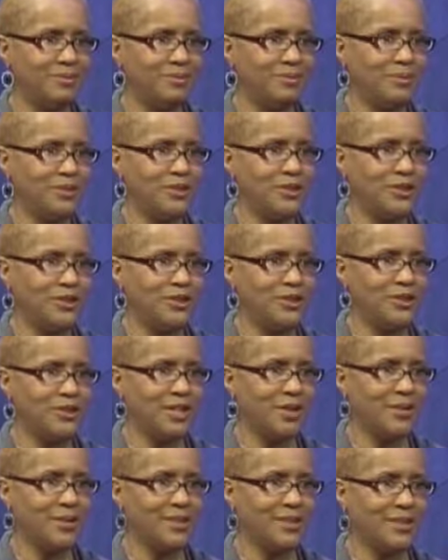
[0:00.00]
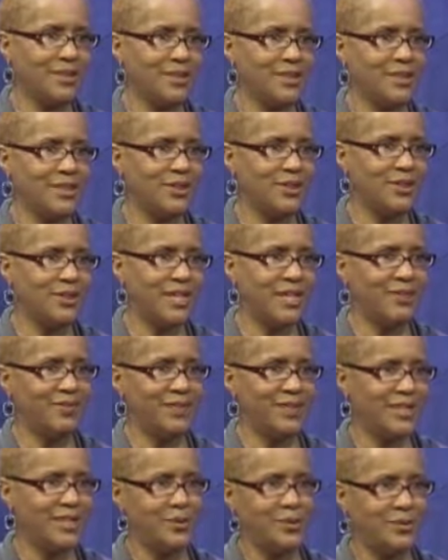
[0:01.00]
musicians always say singers have,
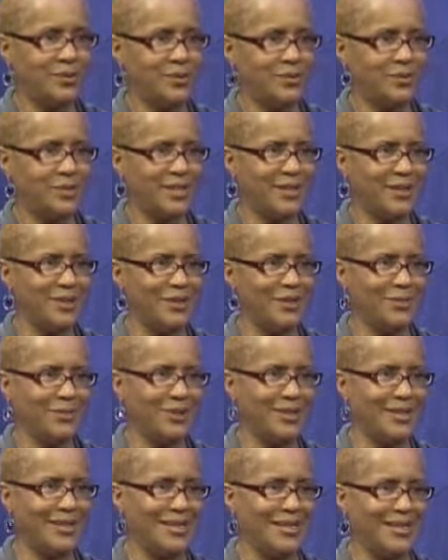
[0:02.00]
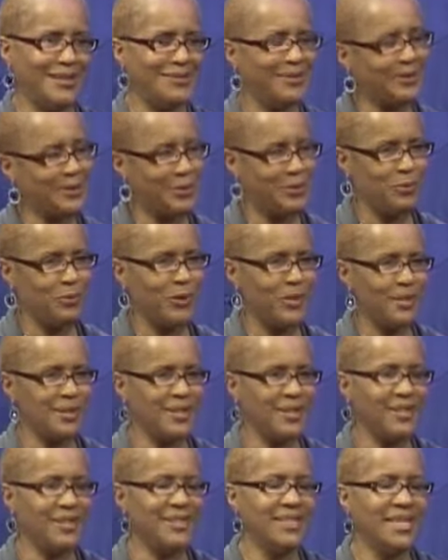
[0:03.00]
that they don't read. So I'm
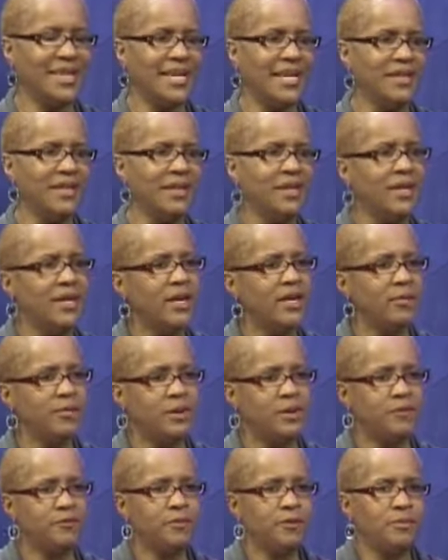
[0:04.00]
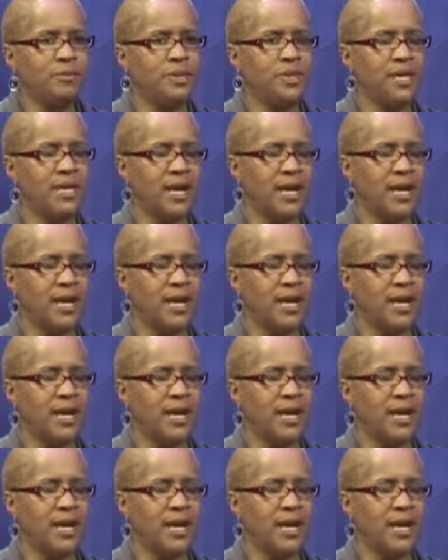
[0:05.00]
working on that. But for me,